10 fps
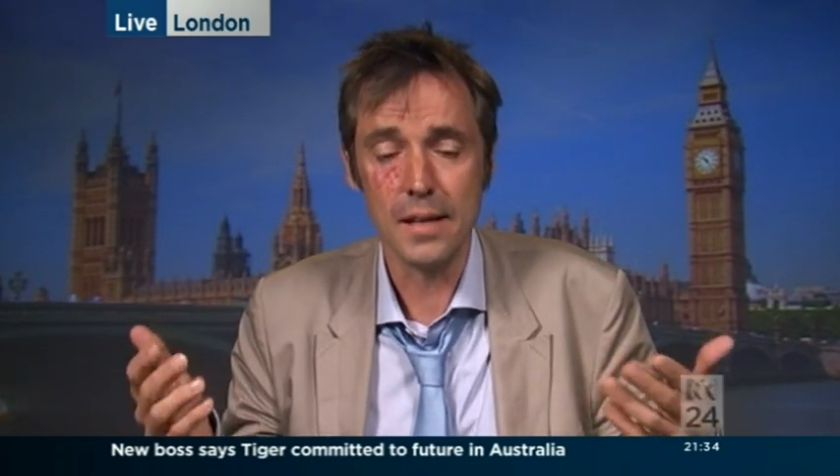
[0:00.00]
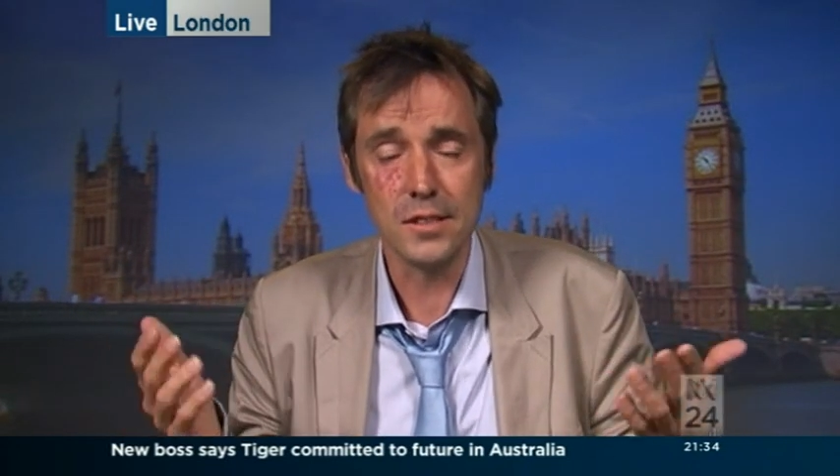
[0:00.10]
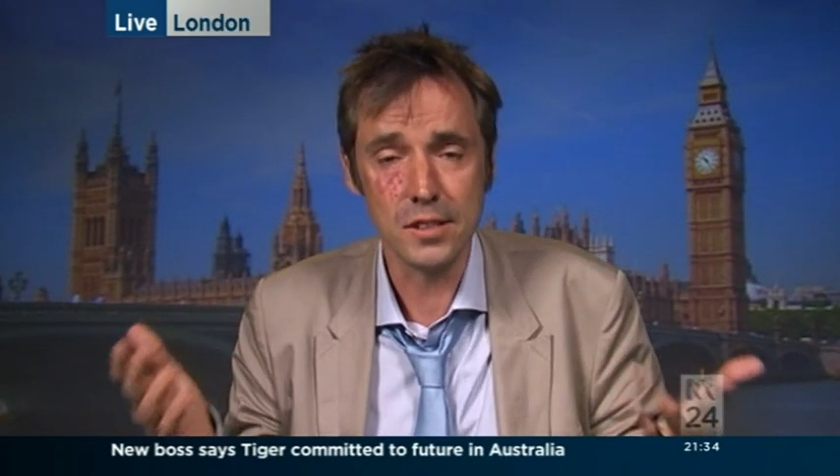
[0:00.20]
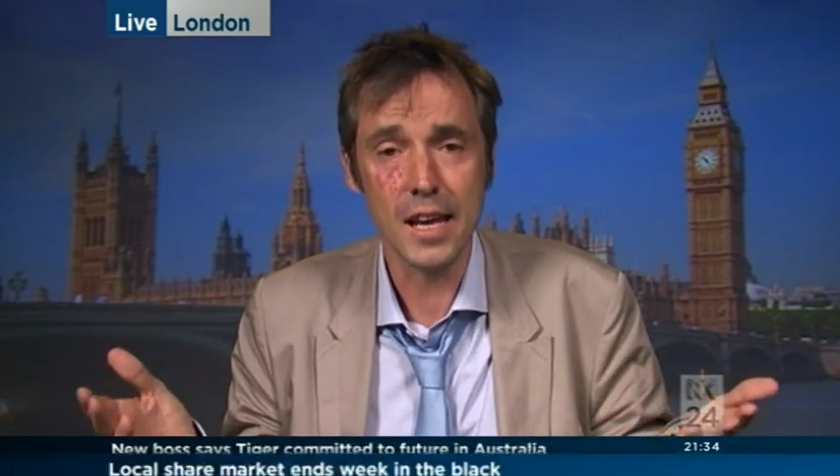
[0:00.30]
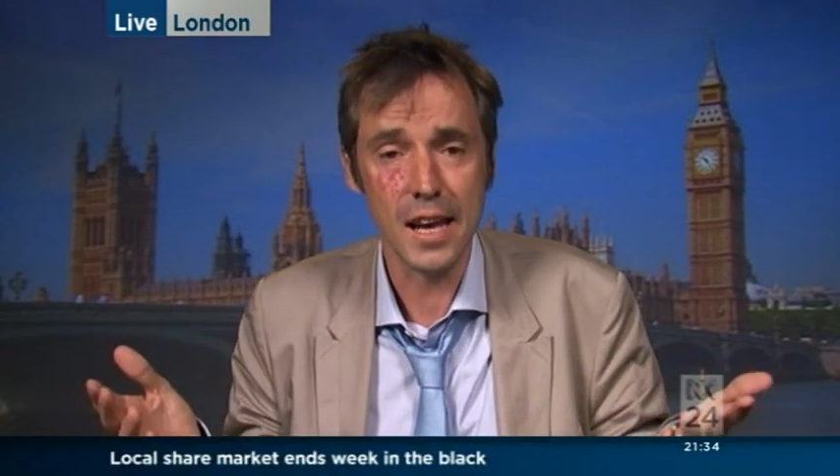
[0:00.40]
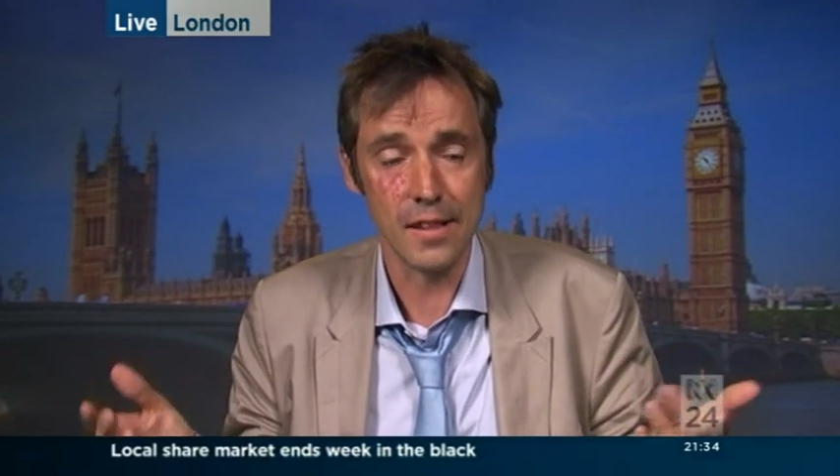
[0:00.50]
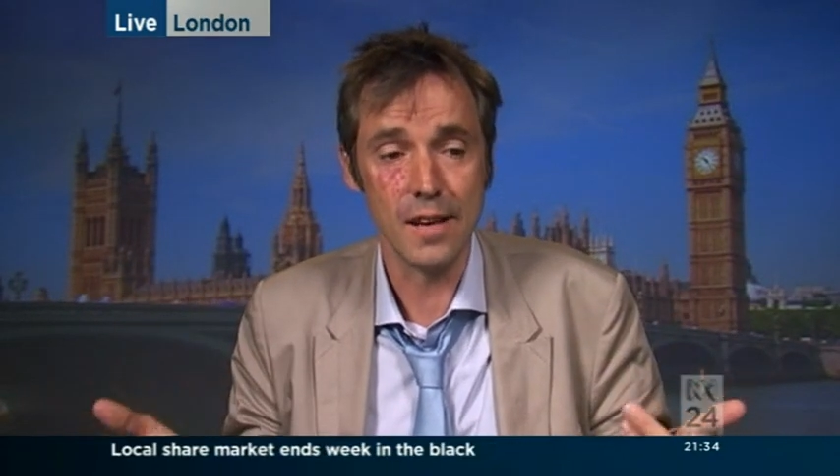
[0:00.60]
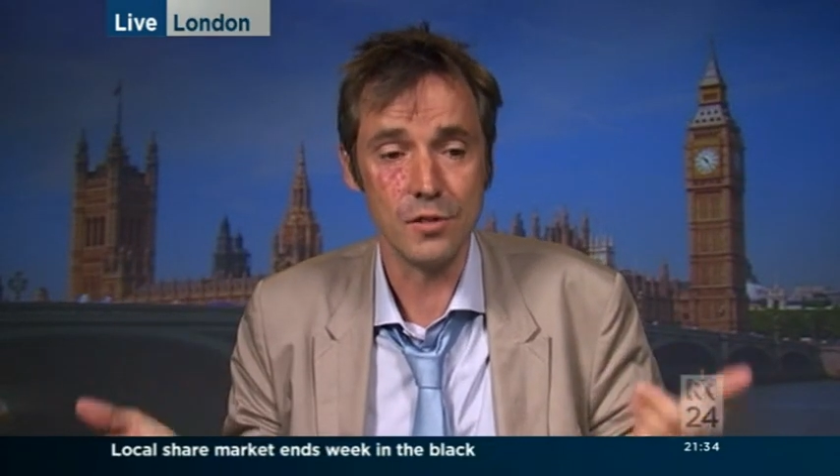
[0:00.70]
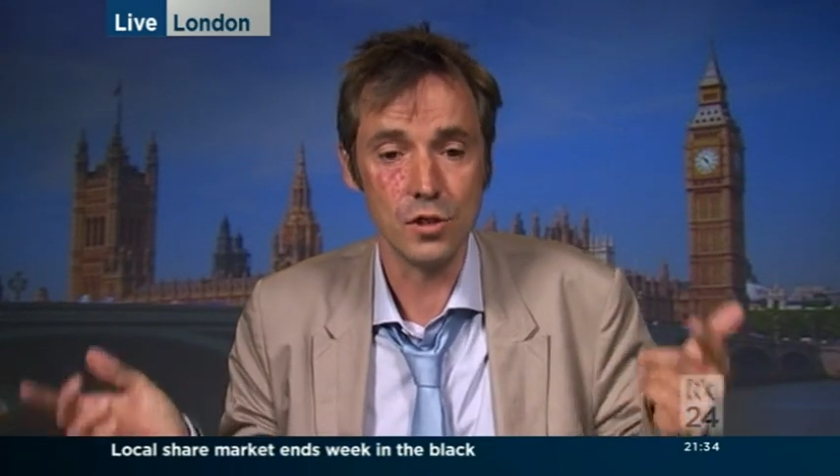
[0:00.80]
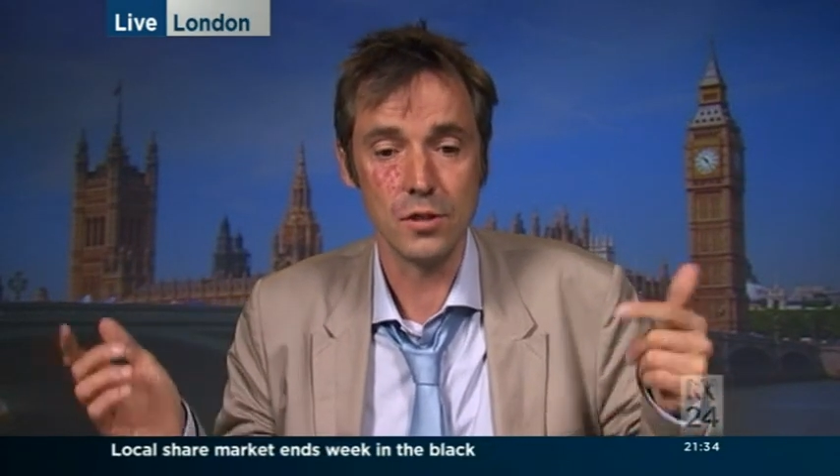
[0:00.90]
Instead,
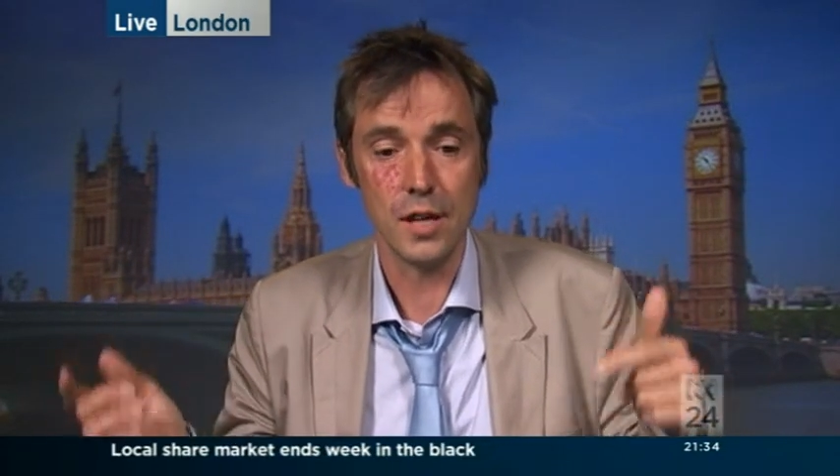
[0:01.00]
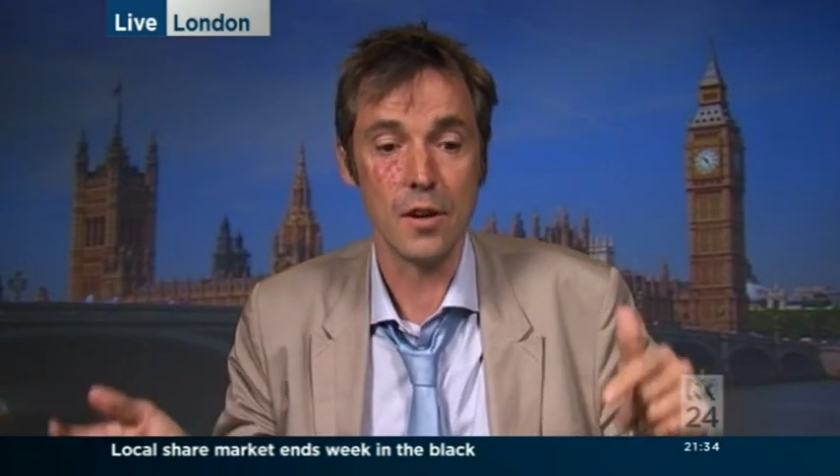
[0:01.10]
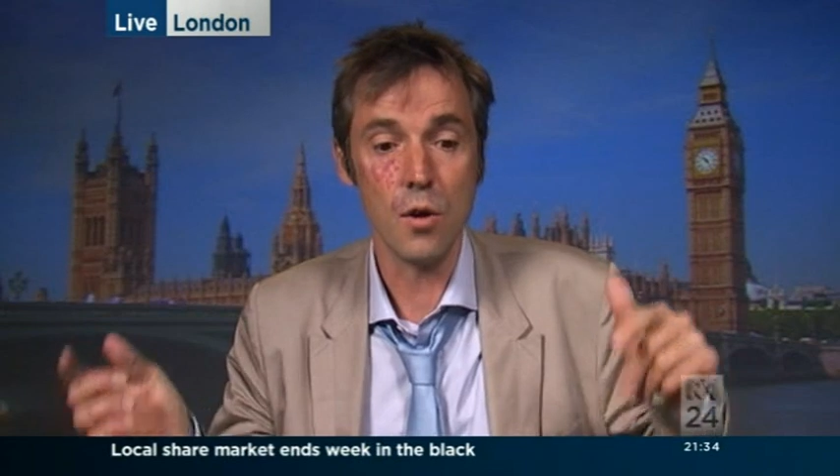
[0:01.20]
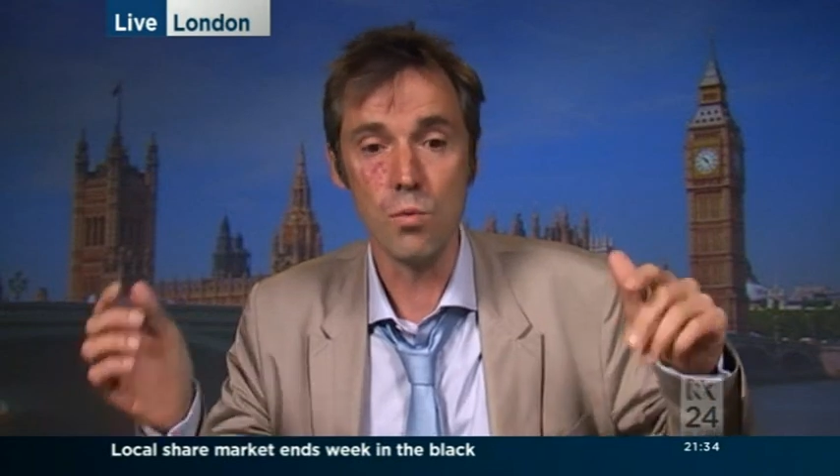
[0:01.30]
they've just said,